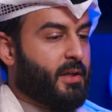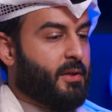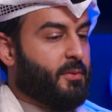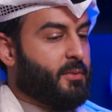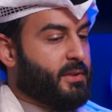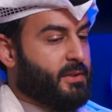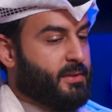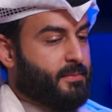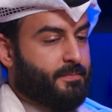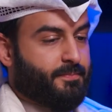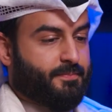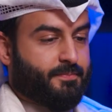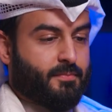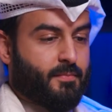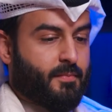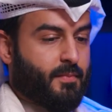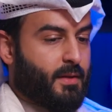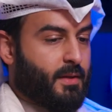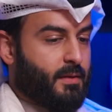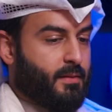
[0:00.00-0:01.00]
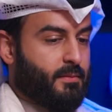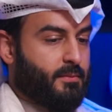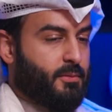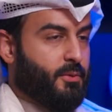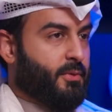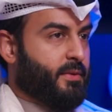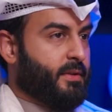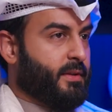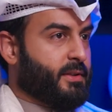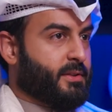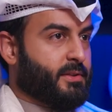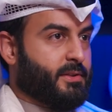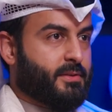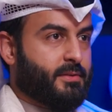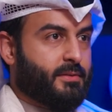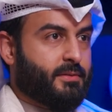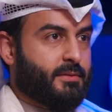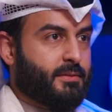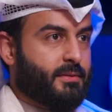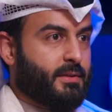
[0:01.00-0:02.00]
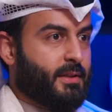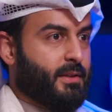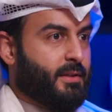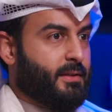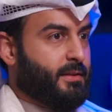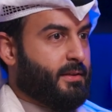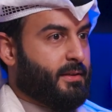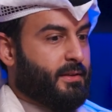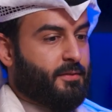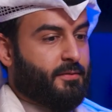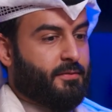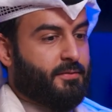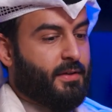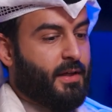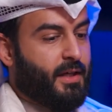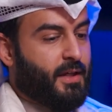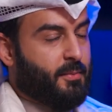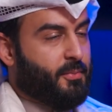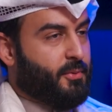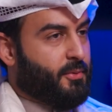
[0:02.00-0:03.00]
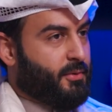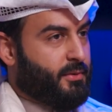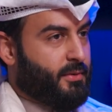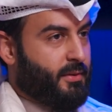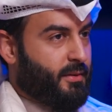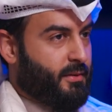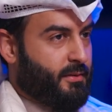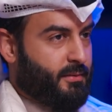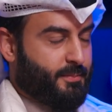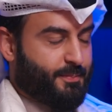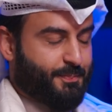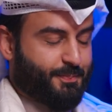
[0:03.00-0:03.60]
and he was ruthless. Very brutal.